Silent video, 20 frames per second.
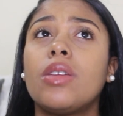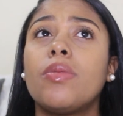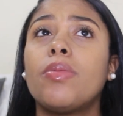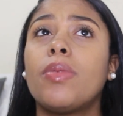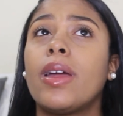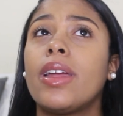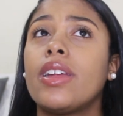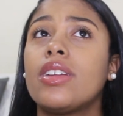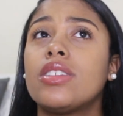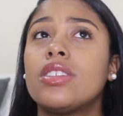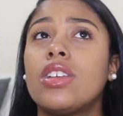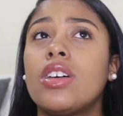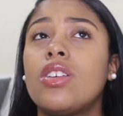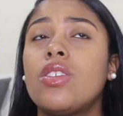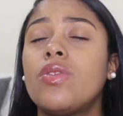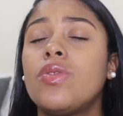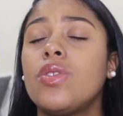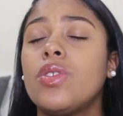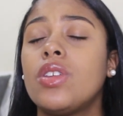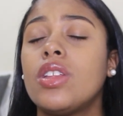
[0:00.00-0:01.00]
labor by
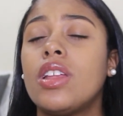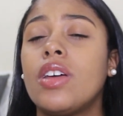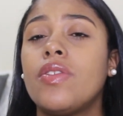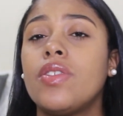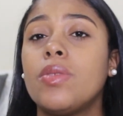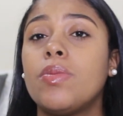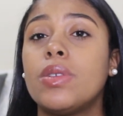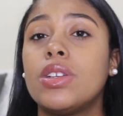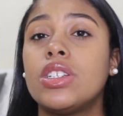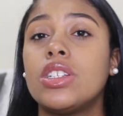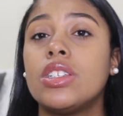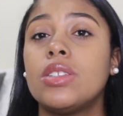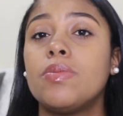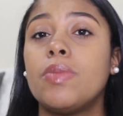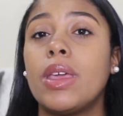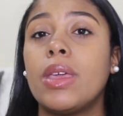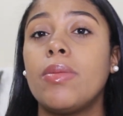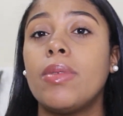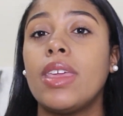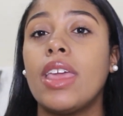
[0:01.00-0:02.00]
yourself, you can definitely push this
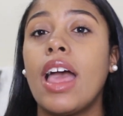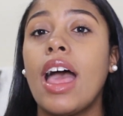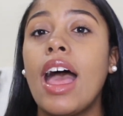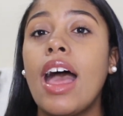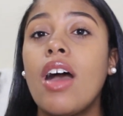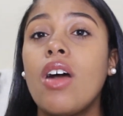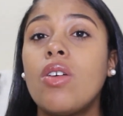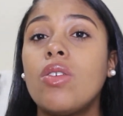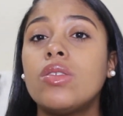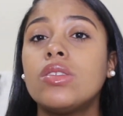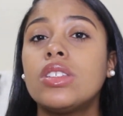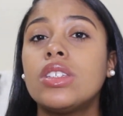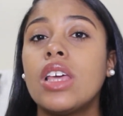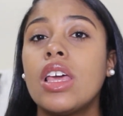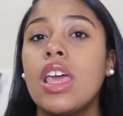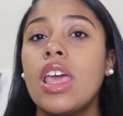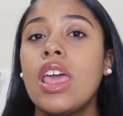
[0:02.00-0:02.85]
baby out.